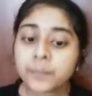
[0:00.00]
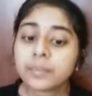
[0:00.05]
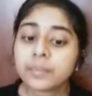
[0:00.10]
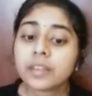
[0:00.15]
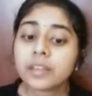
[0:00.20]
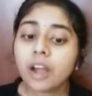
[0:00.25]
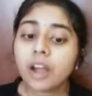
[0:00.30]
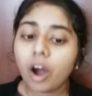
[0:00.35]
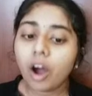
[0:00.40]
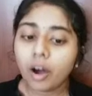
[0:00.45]

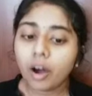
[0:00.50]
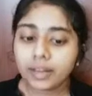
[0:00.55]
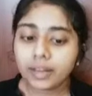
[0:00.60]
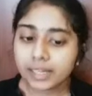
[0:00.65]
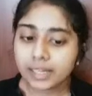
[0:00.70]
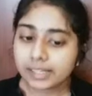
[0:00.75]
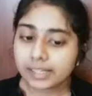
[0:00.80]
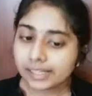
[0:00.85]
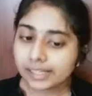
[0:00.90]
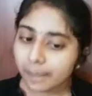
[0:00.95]
or in
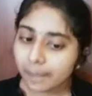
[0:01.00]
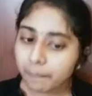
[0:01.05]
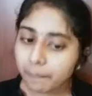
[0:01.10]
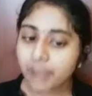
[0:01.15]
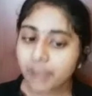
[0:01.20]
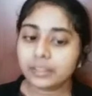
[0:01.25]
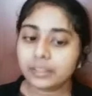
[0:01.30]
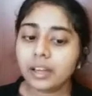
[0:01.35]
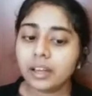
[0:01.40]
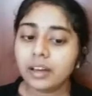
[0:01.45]
some
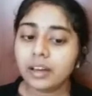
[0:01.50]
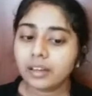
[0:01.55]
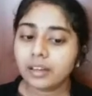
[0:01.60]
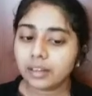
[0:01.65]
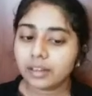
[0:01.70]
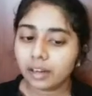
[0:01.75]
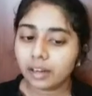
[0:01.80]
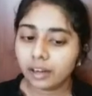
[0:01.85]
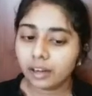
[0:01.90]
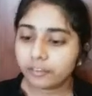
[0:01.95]
other
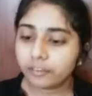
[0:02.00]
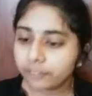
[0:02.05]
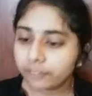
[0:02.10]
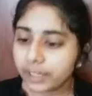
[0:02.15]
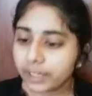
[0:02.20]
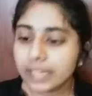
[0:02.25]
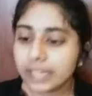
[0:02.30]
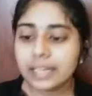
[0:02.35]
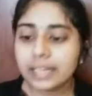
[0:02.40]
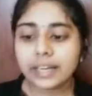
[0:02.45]

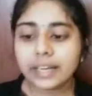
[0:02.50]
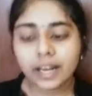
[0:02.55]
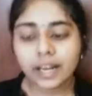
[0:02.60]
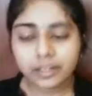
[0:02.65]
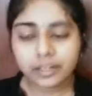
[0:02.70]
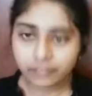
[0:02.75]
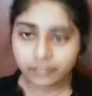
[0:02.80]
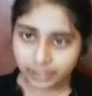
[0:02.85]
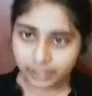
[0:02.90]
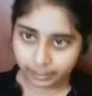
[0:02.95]
freely
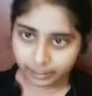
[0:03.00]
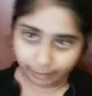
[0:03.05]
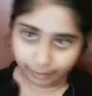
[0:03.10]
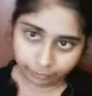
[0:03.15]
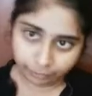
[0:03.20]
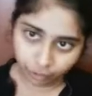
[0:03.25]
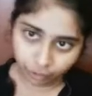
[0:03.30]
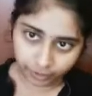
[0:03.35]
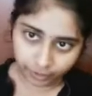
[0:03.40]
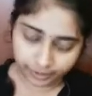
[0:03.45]
convertible
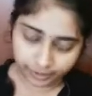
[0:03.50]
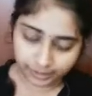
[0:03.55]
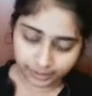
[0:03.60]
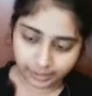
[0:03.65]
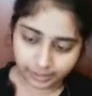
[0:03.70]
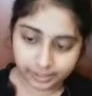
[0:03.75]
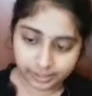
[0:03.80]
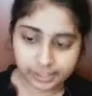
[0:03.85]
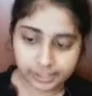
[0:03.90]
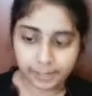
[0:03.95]
foreign
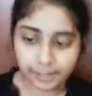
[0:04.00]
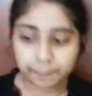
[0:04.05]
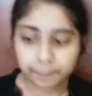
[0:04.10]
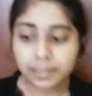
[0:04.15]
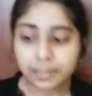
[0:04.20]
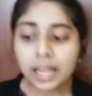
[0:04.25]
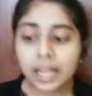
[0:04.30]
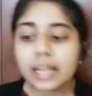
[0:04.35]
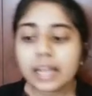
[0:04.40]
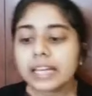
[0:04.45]
currency.
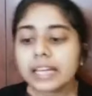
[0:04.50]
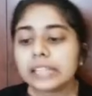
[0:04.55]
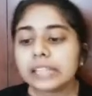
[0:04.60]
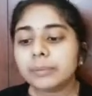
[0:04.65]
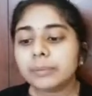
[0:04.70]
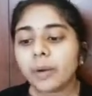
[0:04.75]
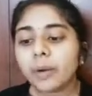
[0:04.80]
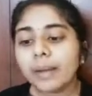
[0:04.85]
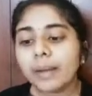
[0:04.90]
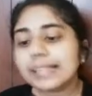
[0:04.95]
It
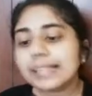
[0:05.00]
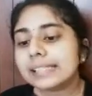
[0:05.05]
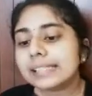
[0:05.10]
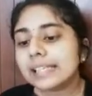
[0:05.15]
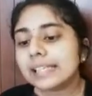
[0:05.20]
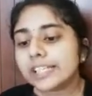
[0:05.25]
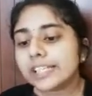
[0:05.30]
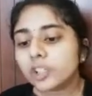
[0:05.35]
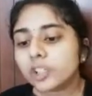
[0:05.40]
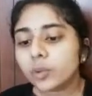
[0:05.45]
provides the
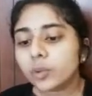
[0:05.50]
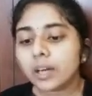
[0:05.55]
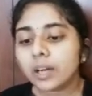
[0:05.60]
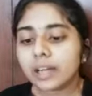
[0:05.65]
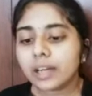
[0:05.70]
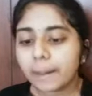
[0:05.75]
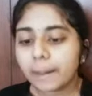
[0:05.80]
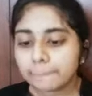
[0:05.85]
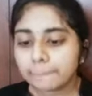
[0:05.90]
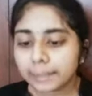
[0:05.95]
issuer
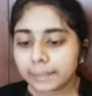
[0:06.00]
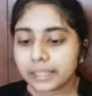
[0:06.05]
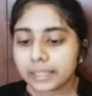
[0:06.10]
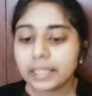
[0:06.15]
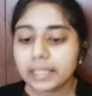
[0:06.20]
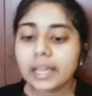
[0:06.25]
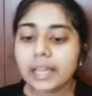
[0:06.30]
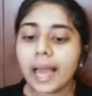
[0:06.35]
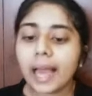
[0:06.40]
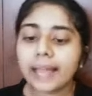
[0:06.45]
company
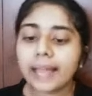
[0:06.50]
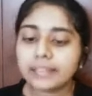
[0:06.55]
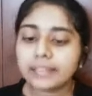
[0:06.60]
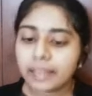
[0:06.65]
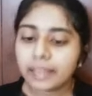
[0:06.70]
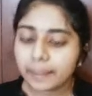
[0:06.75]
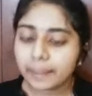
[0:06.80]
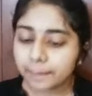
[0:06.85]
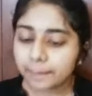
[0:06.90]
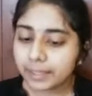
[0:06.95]
and the
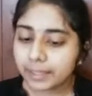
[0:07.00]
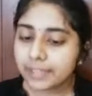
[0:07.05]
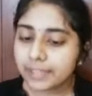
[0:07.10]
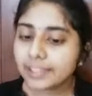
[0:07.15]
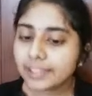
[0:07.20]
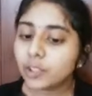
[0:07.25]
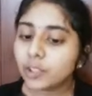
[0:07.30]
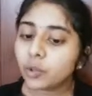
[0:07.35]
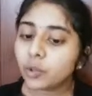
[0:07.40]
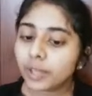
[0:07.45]
ability to
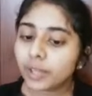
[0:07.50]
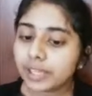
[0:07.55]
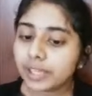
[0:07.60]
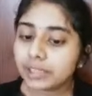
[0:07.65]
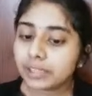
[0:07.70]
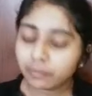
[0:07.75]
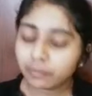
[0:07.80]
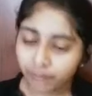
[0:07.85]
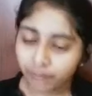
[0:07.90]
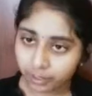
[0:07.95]
raise
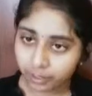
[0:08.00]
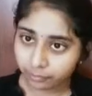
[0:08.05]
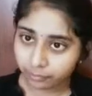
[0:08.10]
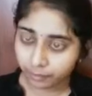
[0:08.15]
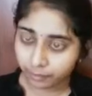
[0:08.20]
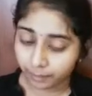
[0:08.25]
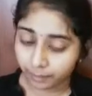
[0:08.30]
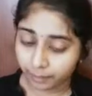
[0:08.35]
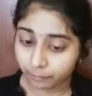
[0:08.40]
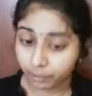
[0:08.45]

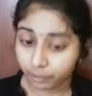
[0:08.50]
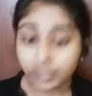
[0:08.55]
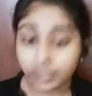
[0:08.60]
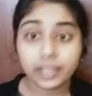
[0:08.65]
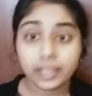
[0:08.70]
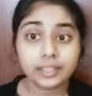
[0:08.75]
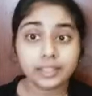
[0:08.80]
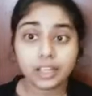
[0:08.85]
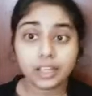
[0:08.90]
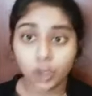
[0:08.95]
fund at
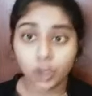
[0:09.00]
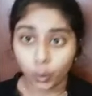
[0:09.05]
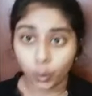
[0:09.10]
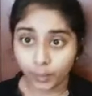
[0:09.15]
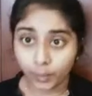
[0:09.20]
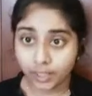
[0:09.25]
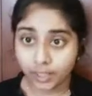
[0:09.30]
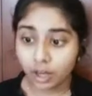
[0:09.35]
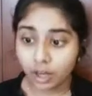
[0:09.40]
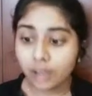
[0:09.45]
a lower
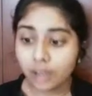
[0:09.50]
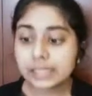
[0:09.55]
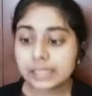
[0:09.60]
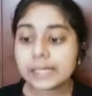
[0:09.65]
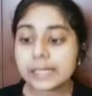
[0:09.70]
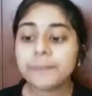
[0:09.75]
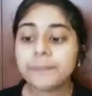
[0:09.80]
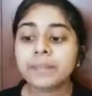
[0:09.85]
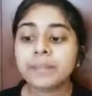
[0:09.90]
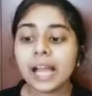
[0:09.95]
cost,
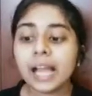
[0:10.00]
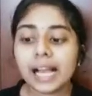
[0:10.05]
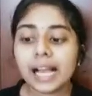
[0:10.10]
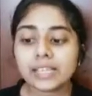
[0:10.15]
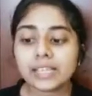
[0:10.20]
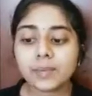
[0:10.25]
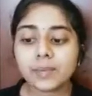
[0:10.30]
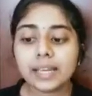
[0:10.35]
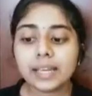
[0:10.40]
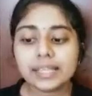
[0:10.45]
as
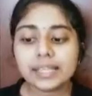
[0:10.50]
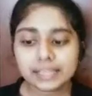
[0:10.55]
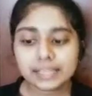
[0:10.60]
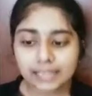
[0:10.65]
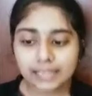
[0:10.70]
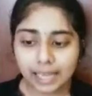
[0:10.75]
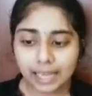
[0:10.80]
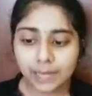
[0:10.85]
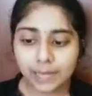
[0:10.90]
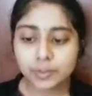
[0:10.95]
well as it
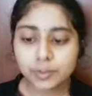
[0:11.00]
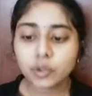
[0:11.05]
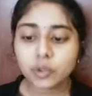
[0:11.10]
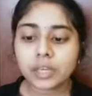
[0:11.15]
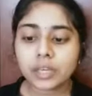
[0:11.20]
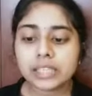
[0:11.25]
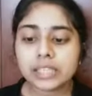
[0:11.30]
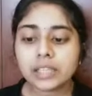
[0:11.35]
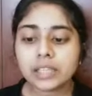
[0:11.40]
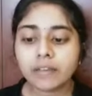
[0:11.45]
helps to raise
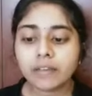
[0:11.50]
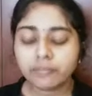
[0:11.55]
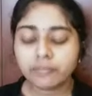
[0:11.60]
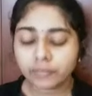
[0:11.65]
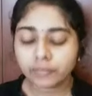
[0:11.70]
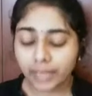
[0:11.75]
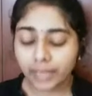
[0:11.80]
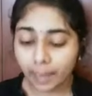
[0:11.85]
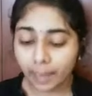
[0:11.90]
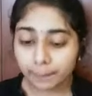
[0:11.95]

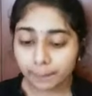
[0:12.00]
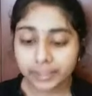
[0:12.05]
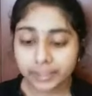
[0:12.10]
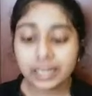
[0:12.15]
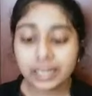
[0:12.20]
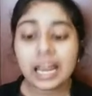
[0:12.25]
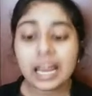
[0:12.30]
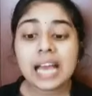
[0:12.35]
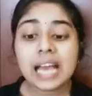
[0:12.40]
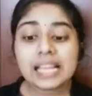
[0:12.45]
capital
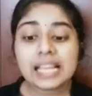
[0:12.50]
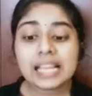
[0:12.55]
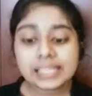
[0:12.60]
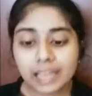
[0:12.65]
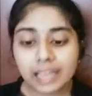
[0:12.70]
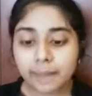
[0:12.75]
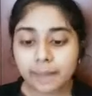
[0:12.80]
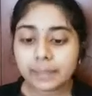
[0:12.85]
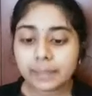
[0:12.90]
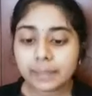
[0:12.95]

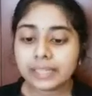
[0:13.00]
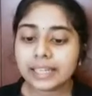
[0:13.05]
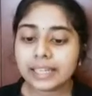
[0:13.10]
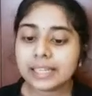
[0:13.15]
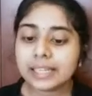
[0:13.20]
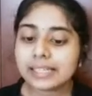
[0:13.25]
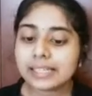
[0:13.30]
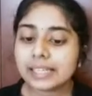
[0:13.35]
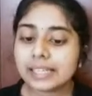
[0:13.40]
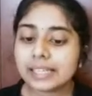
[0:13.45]

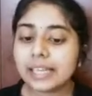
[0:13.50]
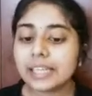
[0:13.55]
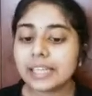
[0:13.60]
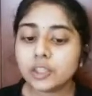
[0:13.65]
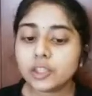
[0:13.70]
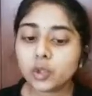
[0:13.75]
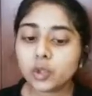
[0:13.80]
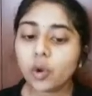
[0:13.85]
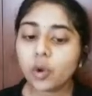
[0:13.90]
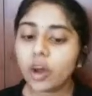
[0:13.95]
simultaneously in two
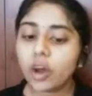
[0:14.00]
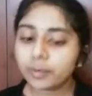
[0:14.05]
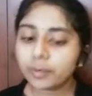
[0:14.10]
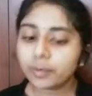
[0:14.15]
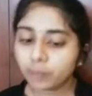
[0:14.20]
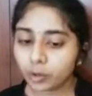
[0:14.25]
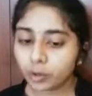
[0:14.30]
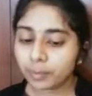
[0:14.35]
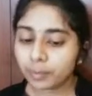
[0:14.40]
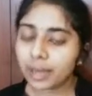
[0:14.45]
or more
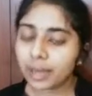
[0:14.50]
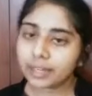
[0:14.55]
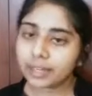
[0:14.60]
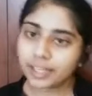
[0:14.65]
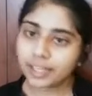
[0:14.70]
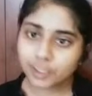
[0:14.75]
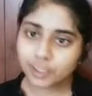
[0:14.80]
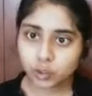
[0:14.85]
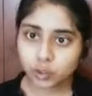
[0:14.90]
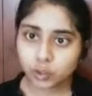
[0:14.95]
markets
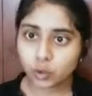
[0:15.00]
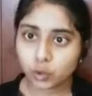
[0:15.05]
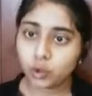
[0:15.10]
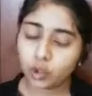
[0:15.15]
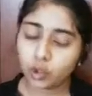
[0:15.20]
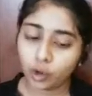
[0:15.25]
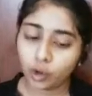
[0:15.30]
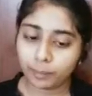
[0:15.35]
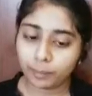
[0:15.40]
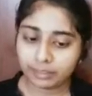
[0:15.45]
through
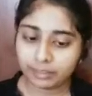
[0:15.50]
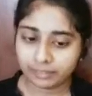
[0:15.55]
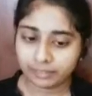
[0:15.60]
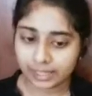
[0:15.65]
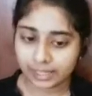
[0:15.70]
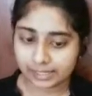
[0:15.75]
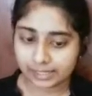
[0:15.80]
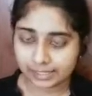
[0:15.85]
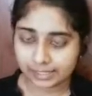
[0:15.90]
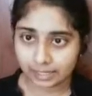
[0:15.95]
global
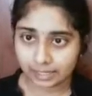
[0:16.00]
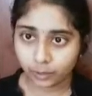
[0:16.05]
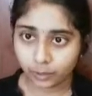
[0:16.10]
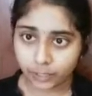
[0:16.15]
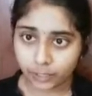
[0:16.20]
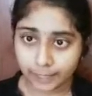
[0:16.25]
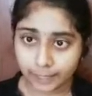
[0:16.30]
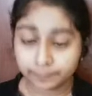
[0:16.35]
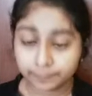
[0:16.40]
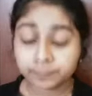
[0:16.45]
financing. Okay.
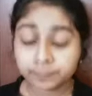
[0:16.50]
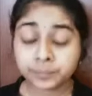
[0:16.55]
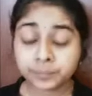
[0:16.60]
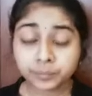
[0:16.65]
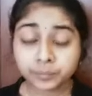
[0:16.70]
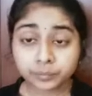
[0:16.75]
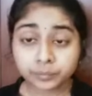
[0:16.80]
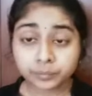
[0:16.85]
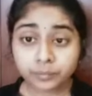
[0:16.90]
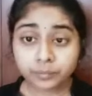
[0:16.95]

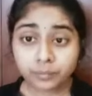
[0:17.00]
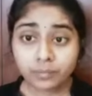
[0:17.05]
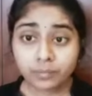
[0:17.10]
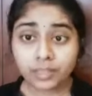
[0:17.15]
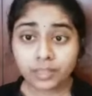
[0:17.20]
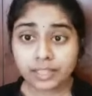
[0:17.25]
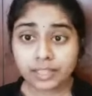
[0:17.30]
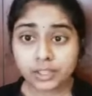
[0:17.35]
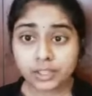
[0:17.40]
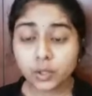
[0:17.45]

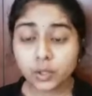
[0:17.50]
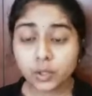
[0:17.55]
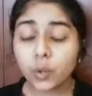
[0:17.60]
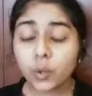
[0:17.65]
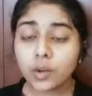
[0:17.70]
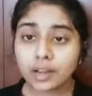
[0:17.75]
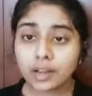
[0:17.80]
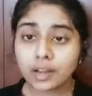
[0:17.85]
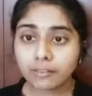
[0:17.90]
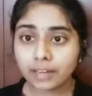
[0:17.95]
So
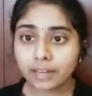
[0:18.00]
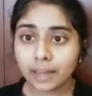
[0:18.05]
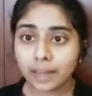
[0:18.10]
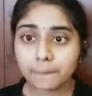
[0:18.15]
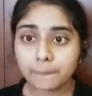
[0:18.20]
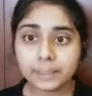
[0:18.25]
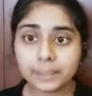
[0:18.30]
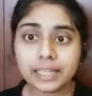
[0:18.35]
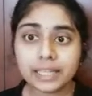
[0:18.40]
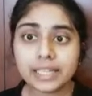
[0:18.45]
if a
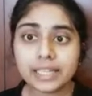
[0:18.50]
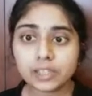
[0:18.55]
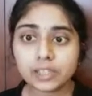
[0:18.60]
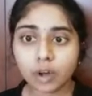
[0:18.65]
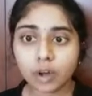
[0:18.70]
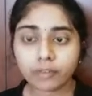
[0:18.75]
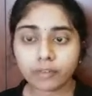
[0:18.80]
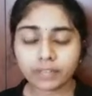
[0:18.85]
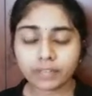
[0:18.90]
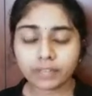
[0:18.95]
company is
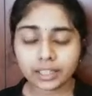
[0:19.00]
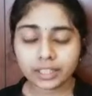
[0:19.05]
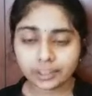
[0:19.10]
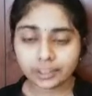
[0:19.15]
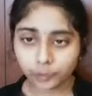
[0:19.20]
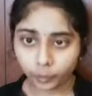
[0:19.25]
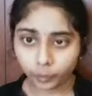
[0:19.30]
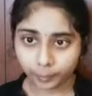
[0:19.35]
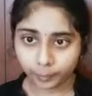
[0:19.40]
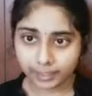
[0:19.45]
offering
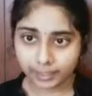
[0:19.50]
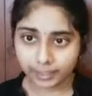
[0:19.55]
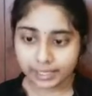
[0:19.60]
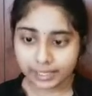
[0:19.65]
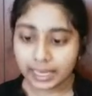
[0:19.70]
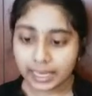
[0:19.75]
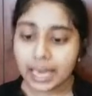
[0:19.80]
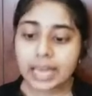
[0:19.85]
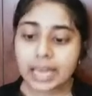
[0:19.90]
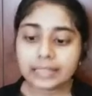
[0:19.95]
globally,
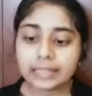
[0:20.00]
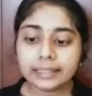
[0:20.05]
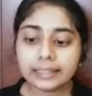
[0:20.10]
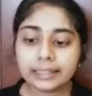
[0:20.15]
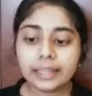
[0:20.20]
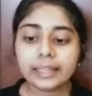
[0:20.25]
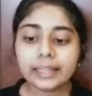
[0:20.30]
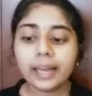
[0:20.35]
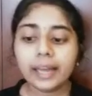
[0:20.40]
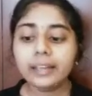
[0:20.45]
they
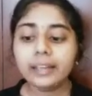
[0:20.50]
can